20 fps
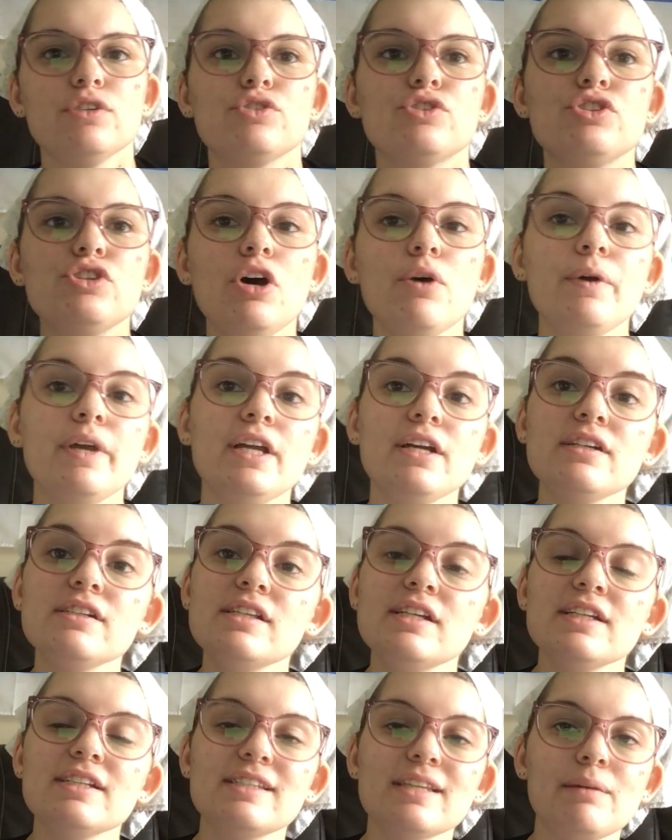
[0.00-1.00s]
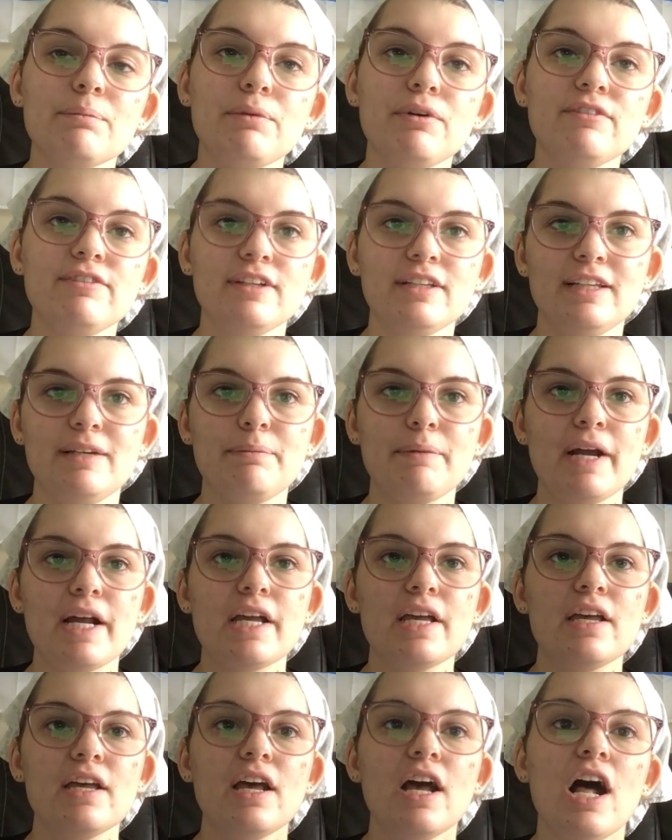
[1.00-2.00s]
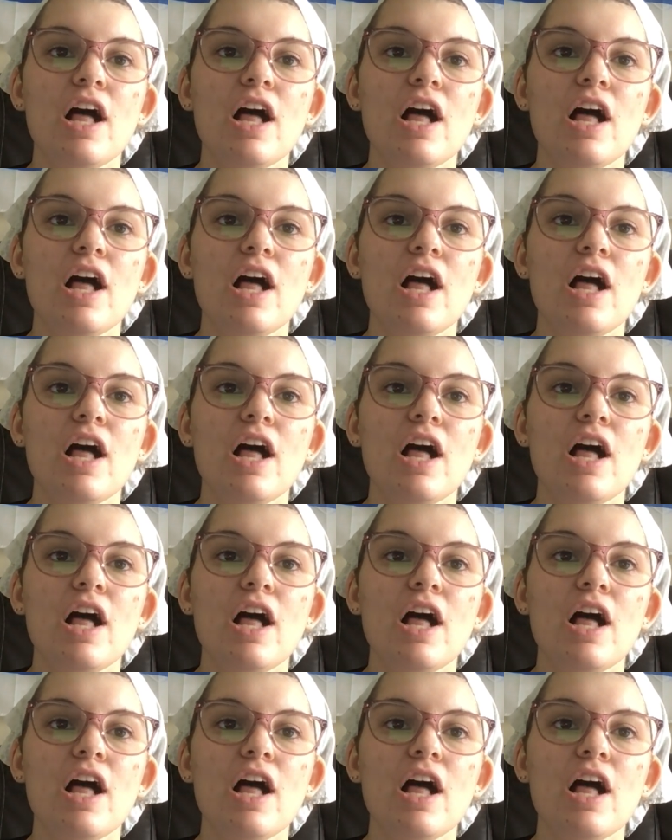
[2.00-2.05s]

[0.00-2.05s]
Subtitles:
So here's an example of a limerick.